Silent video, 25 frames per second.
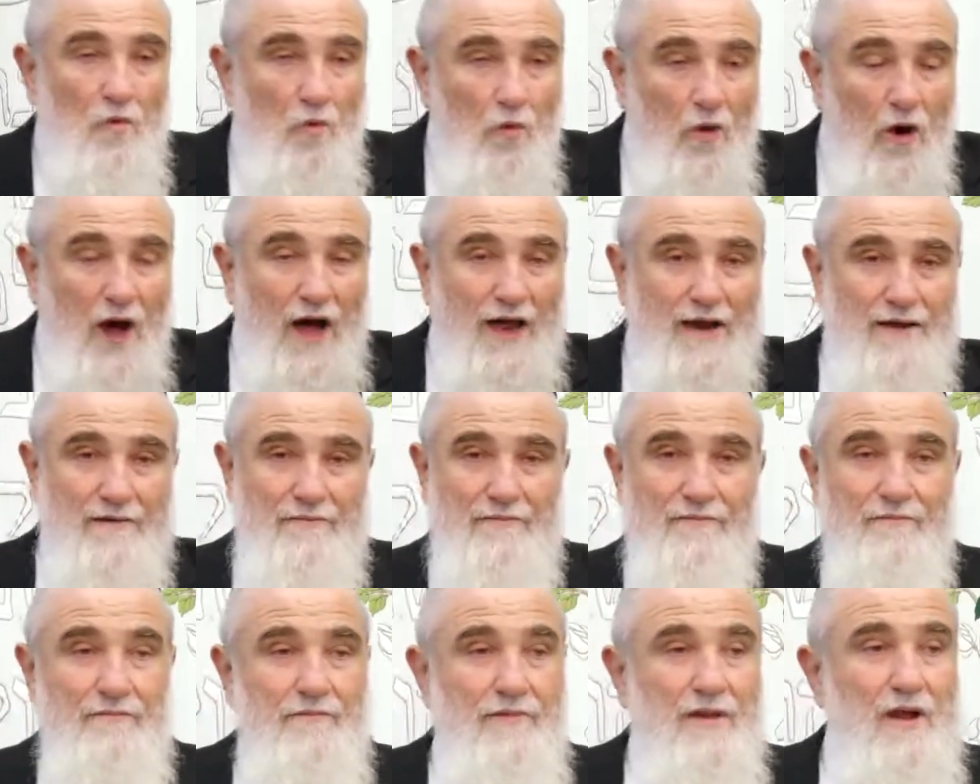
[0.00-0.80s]
One,
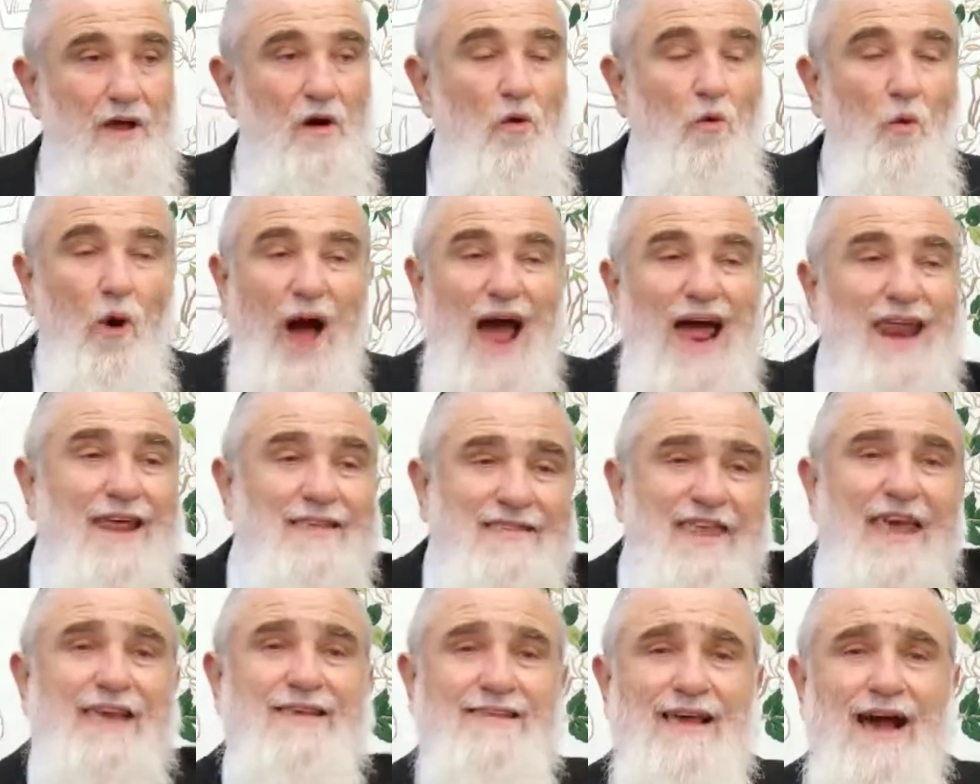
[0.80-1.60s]
why
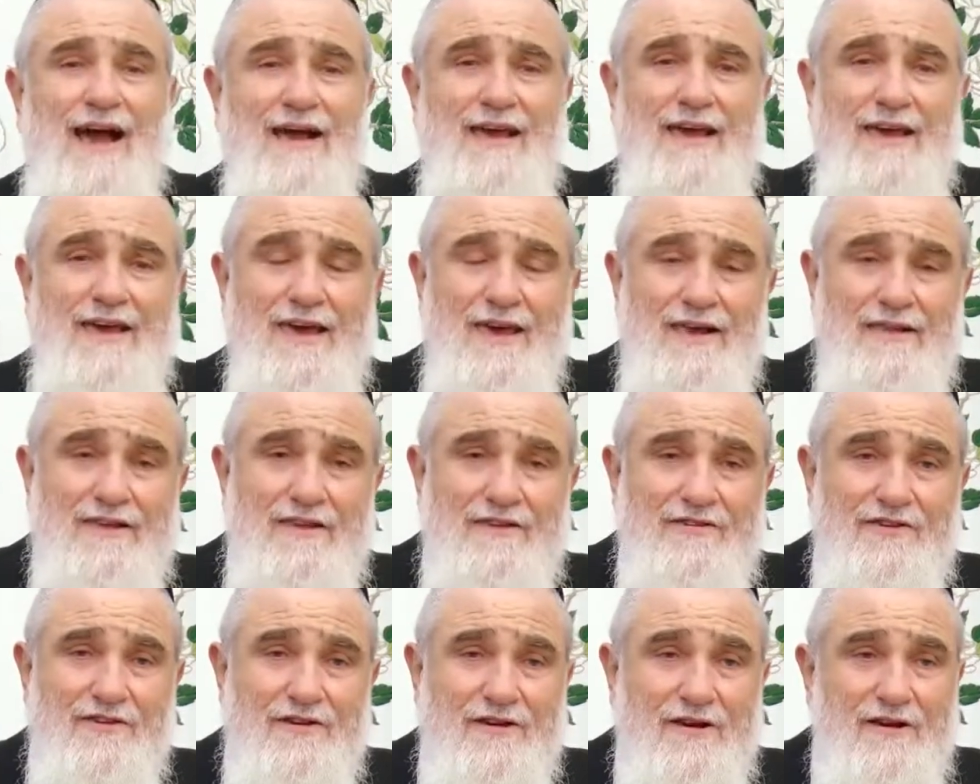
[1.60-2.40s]
did they taka kick the
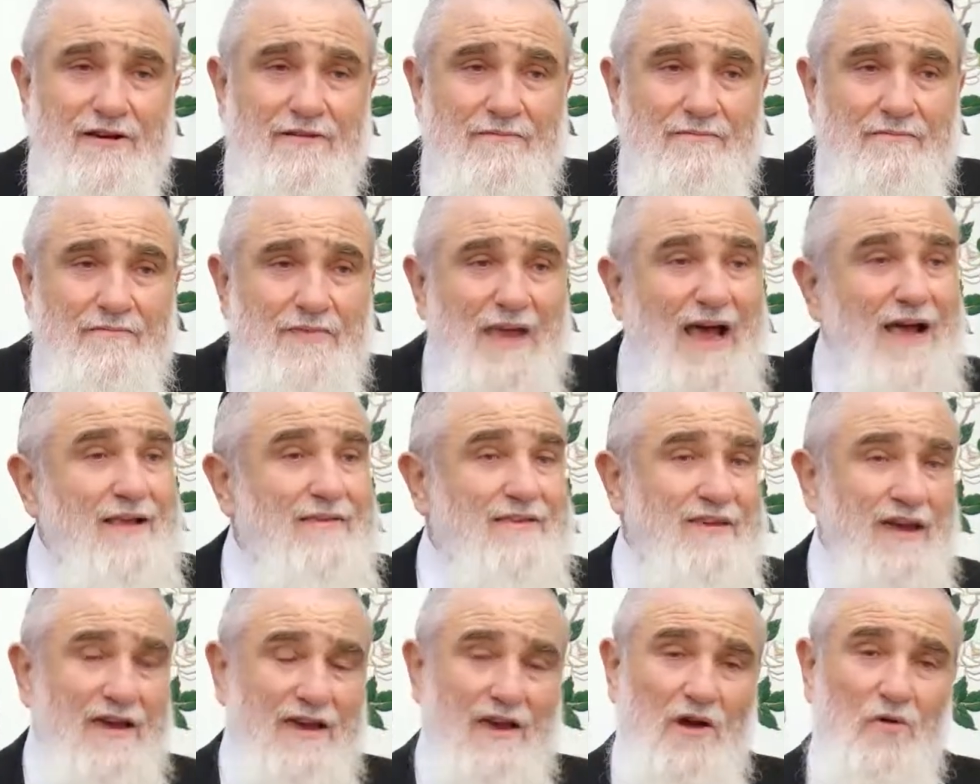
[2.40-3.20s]
sukkah? I'll
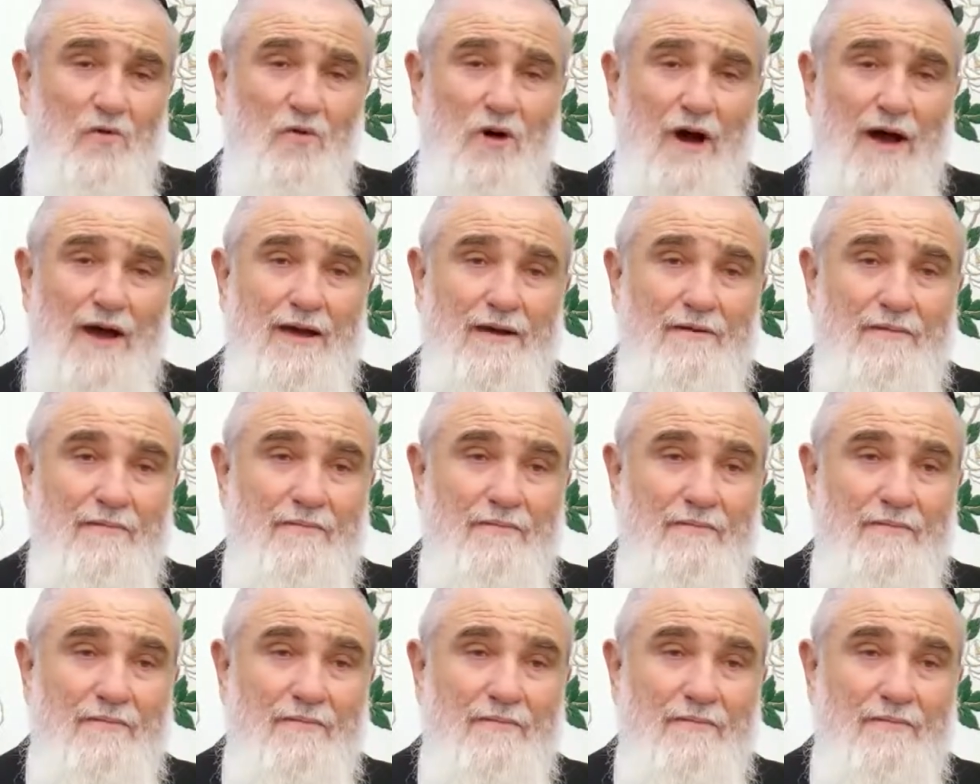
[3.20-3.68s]
tell you why.